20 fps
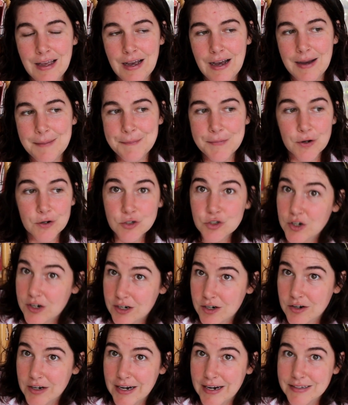I'm not trying
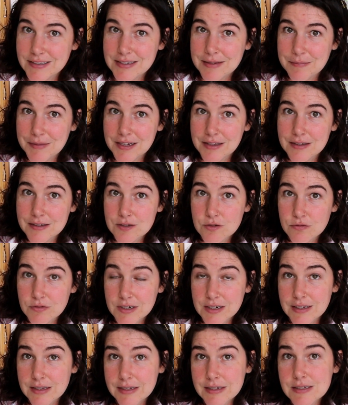to create something that's
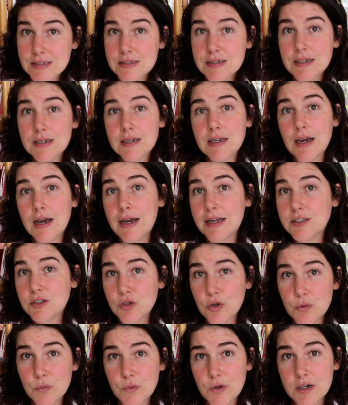realistic. I
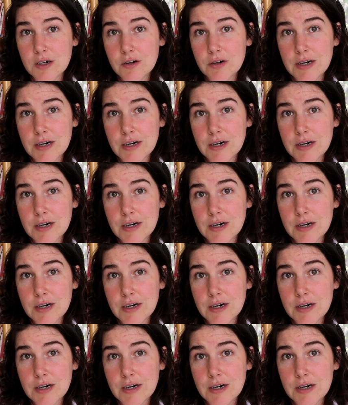don't want to